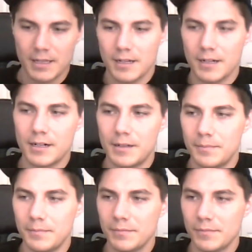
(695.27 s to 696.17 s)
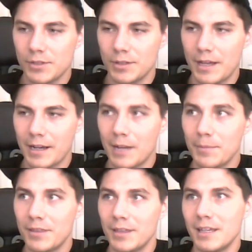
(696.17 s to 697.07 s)
Right. So that got
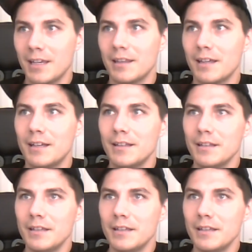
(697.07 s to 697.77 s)
me thinking that,